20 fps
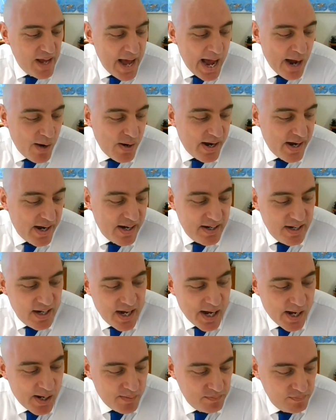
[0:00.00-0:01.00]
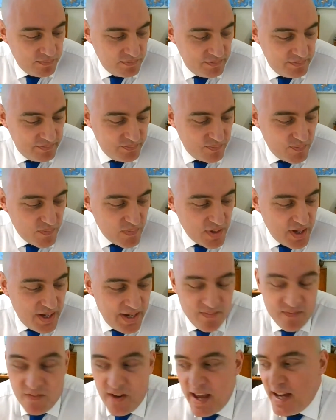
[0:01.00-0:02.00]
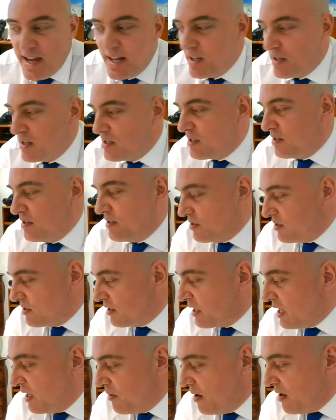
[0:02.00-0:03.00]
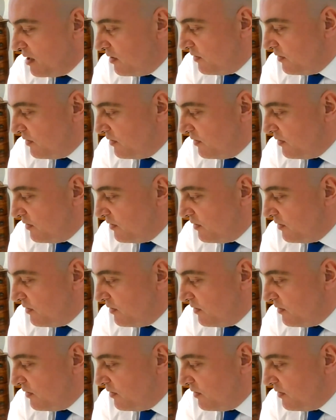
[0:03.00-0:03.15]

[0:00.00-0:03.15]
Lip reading: Our invaders used to go